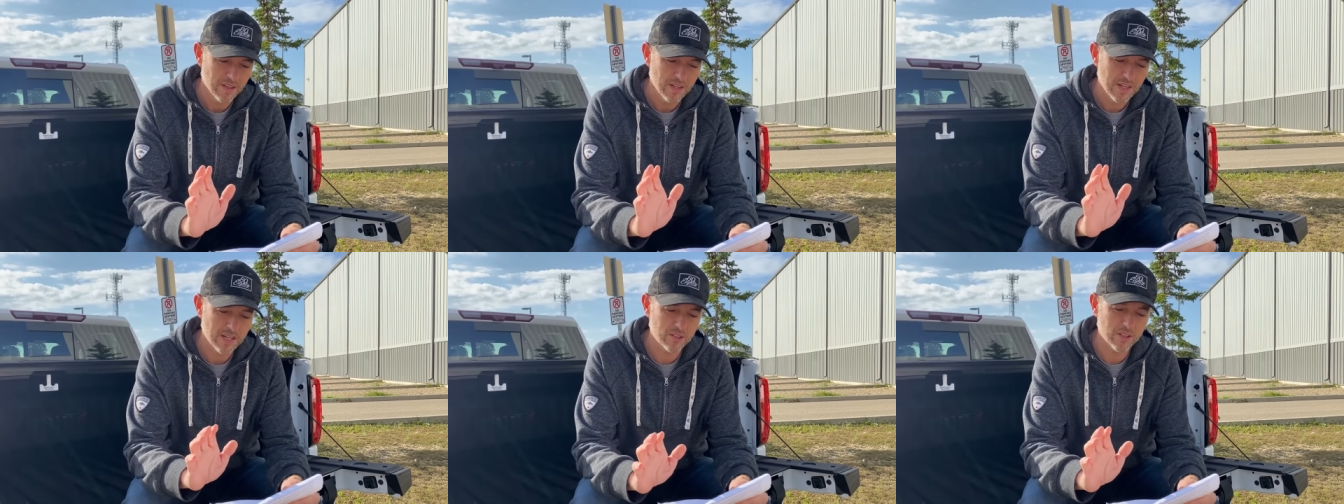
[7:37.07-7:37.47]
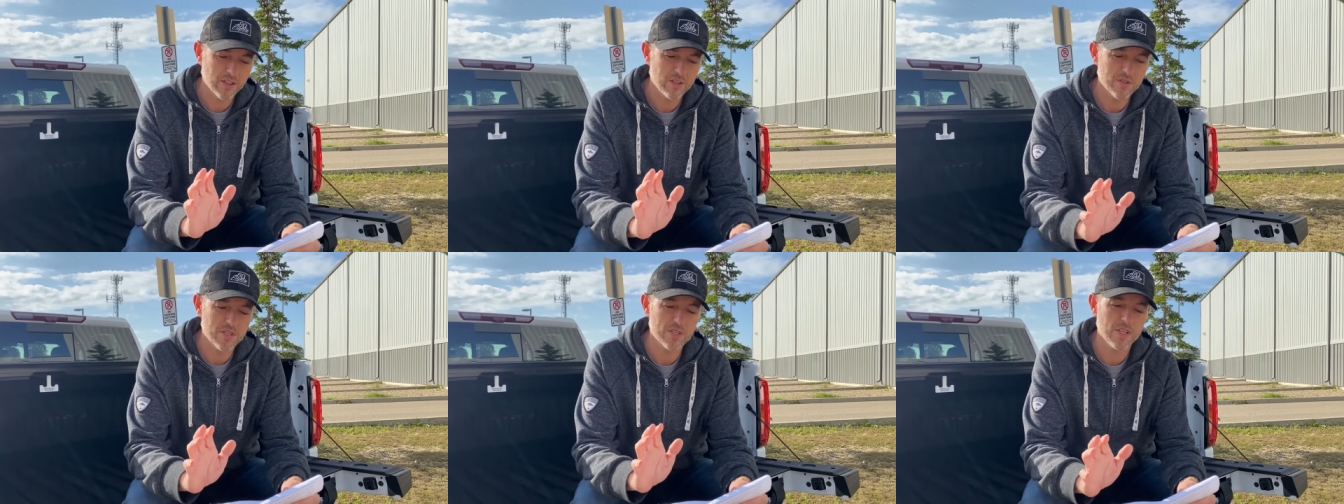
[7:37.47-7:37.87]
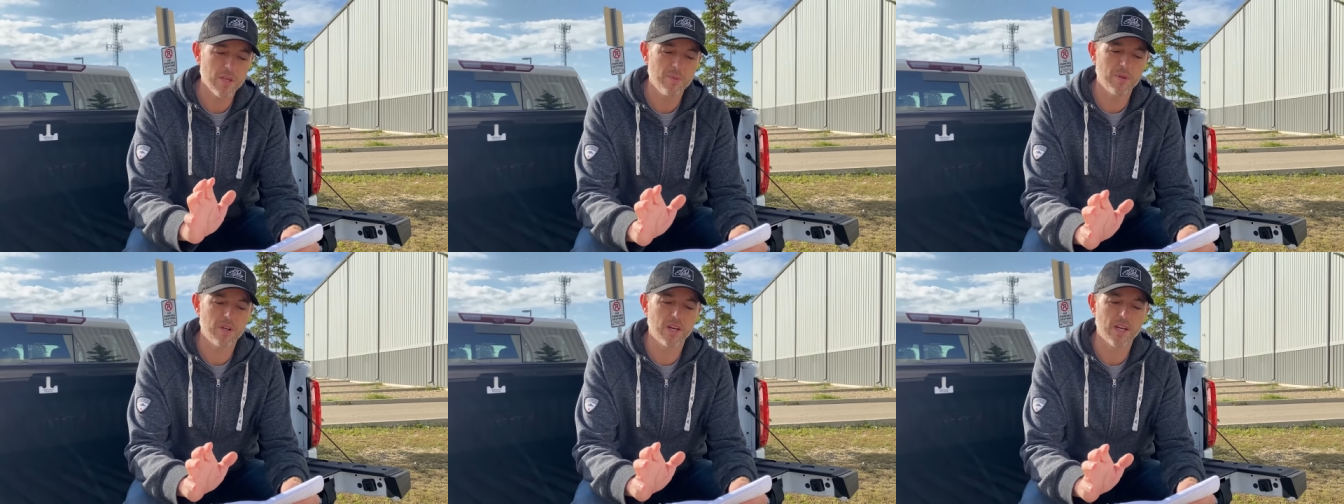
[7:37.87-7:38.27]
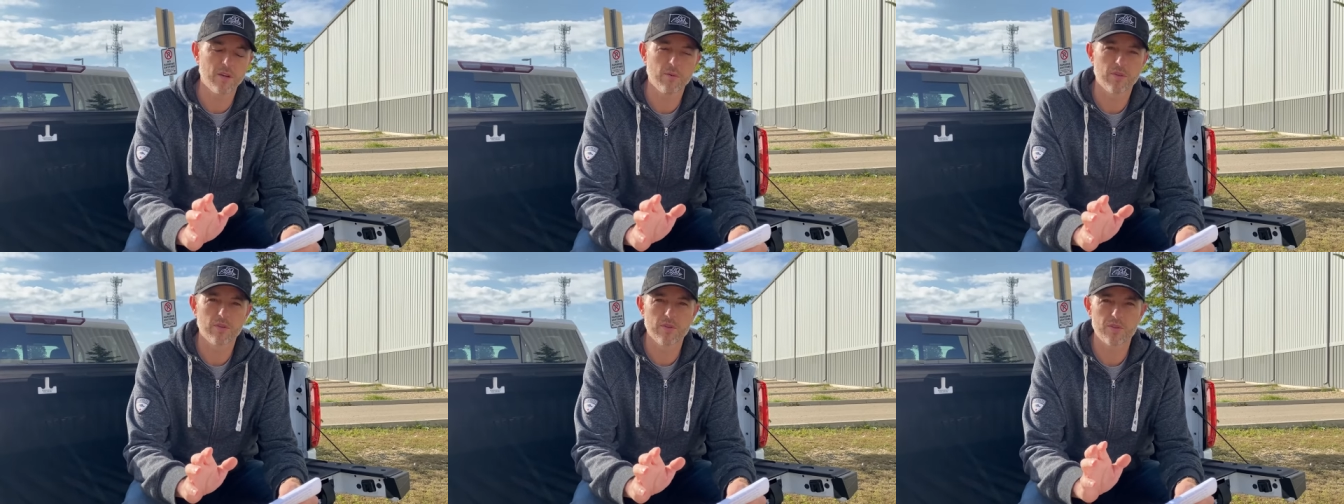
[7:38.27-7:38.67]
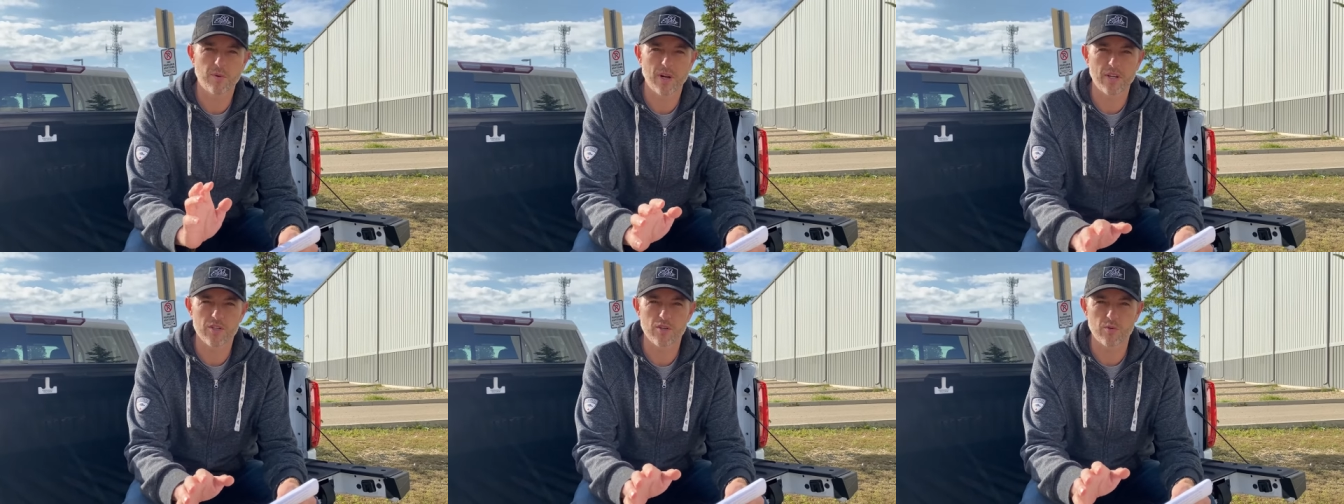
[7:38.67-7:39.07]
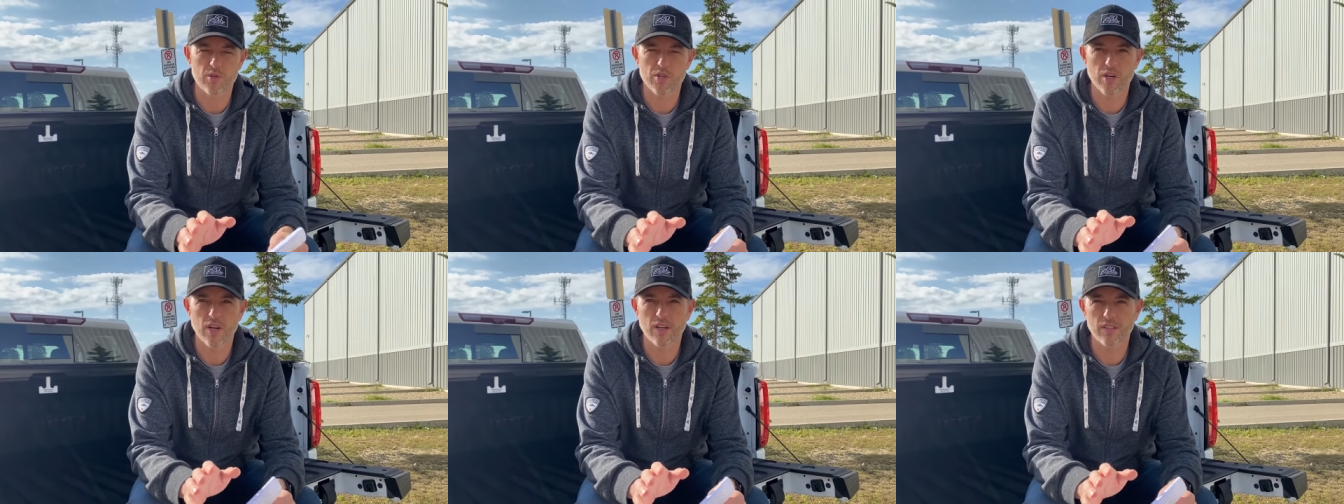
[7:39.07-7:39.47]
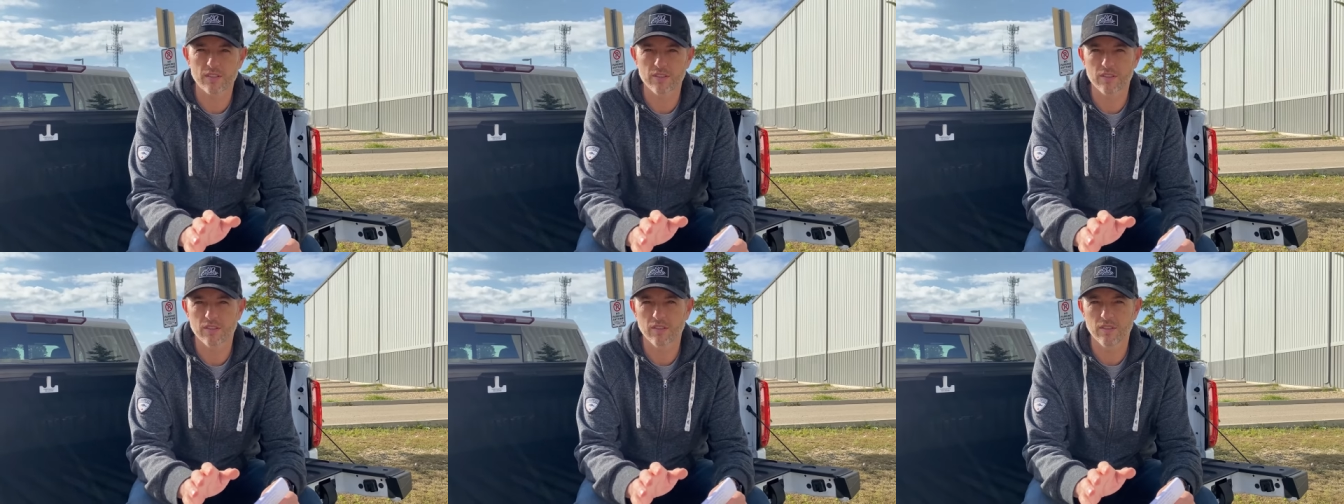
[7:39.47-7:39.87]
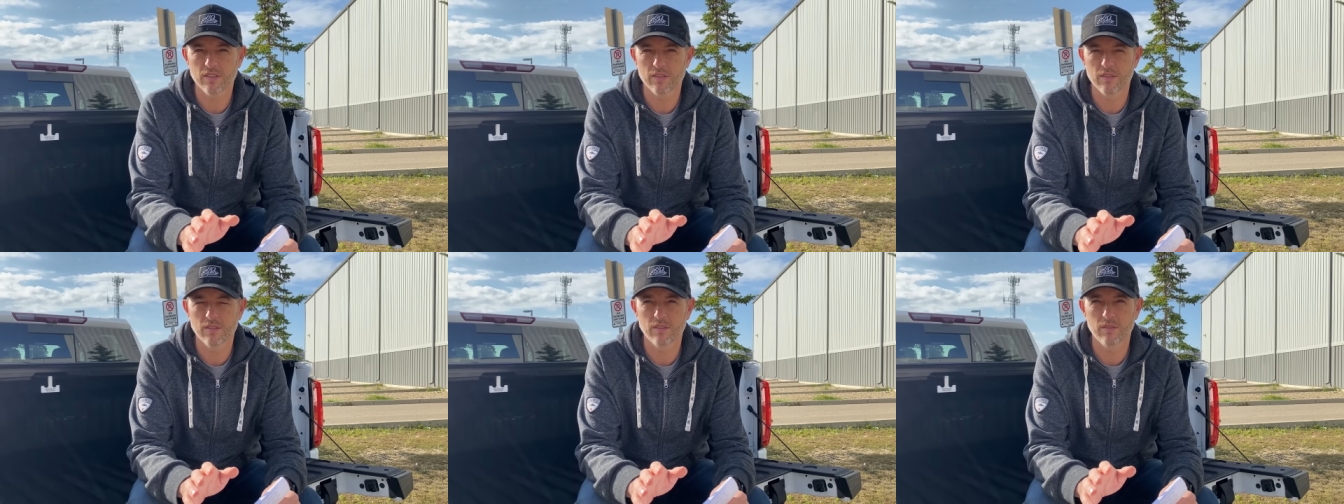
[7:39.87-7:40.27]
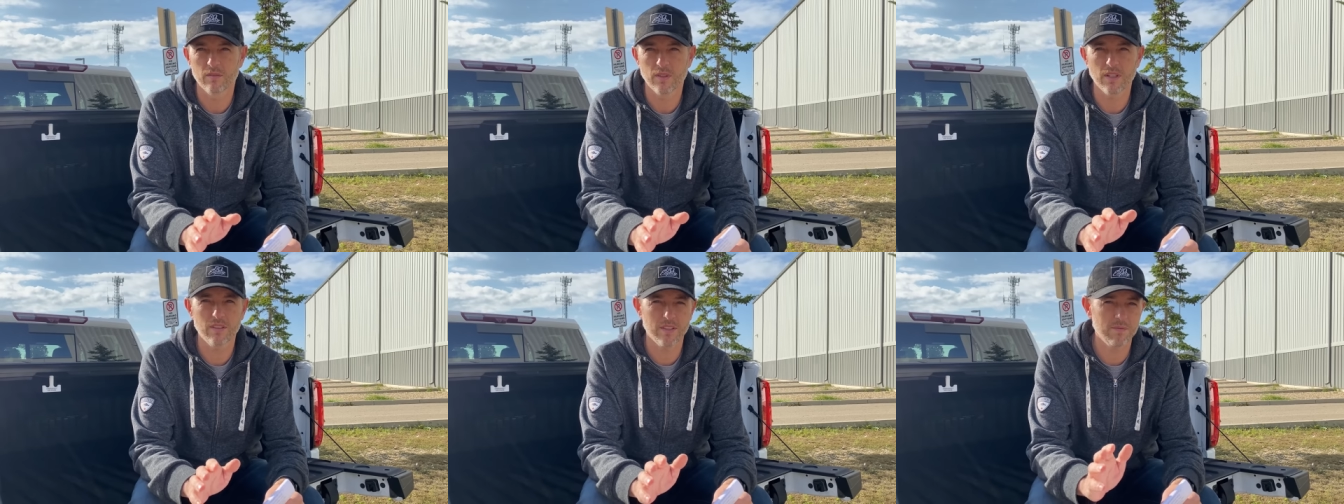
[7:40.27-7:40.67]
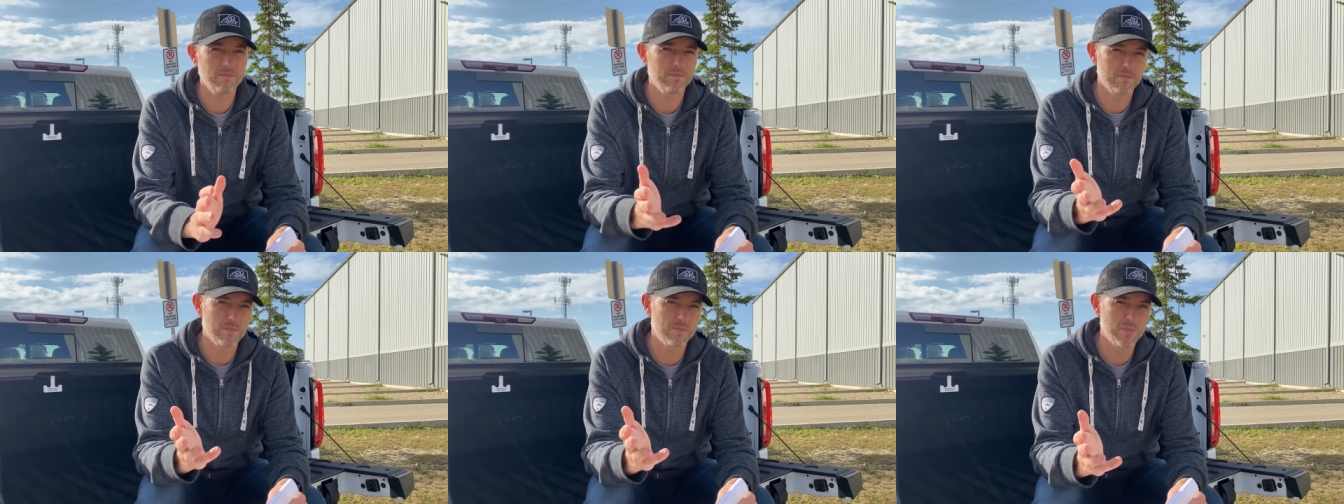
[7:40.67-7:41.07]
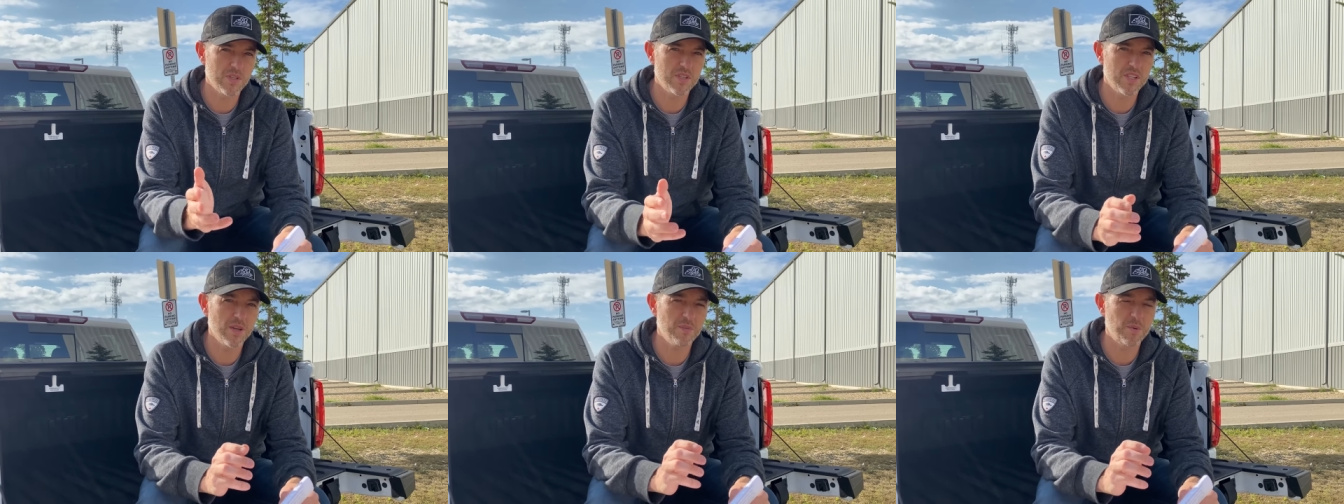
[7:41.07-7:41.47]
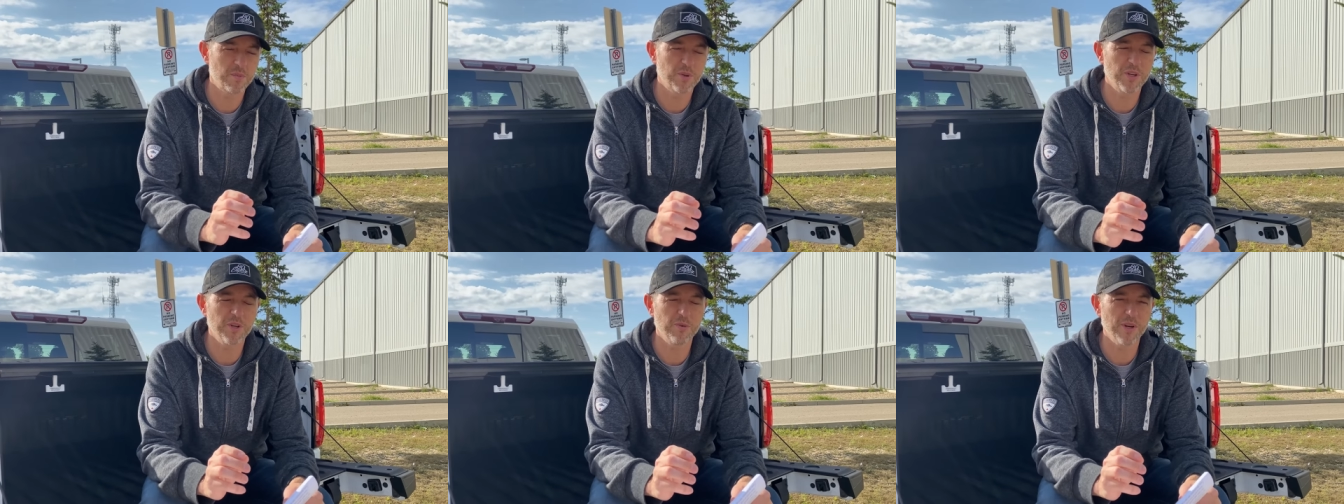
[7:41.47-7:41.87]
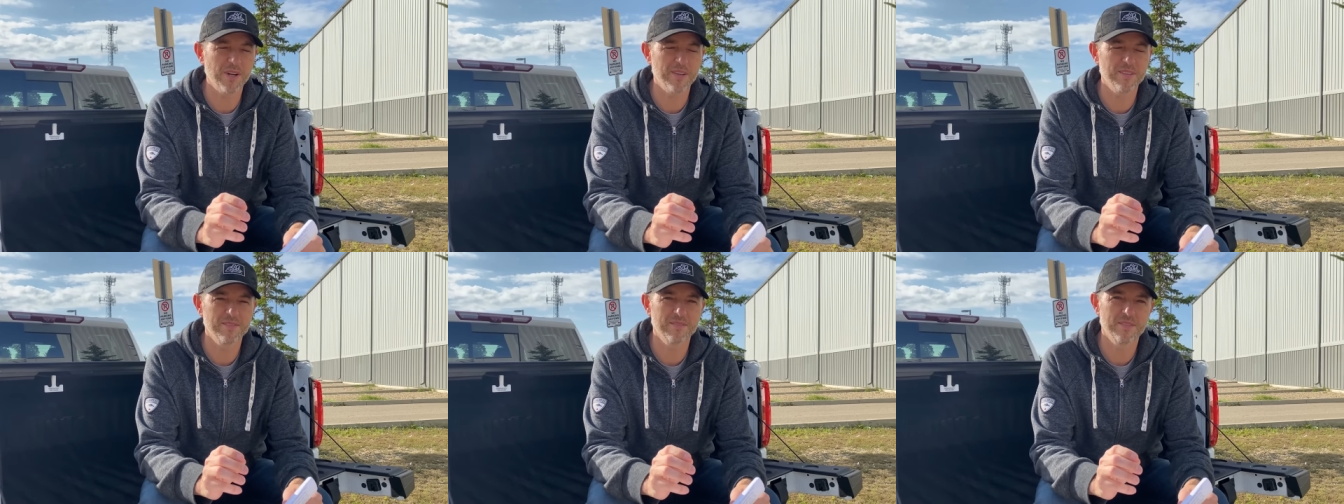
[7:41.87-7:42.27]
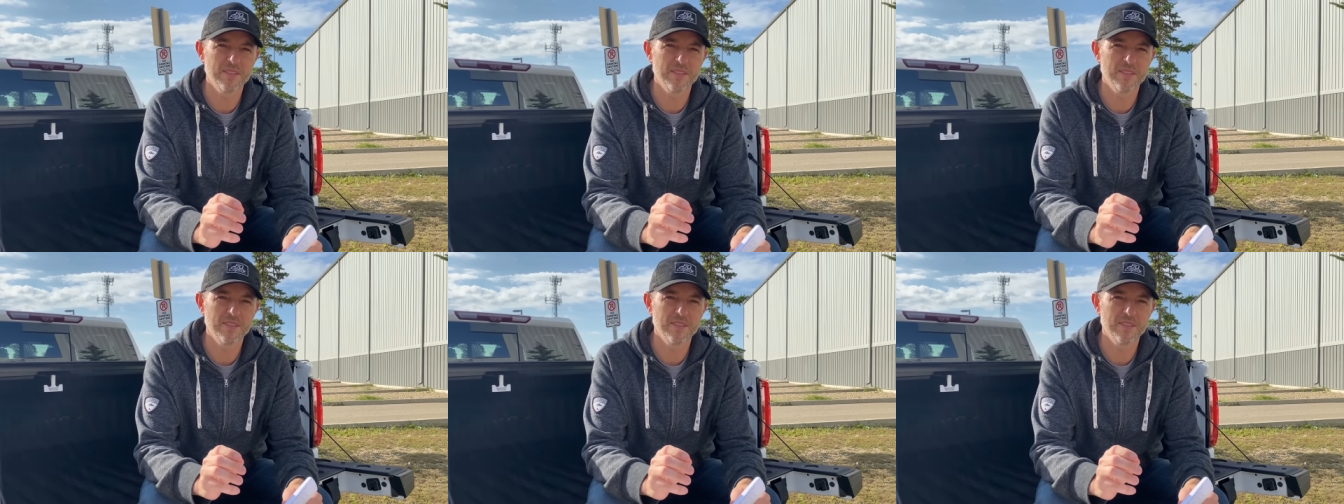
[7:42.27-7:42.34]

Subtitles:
How can you sleep at night with those Rancho shocks? Well, I've been sleeping pretty well.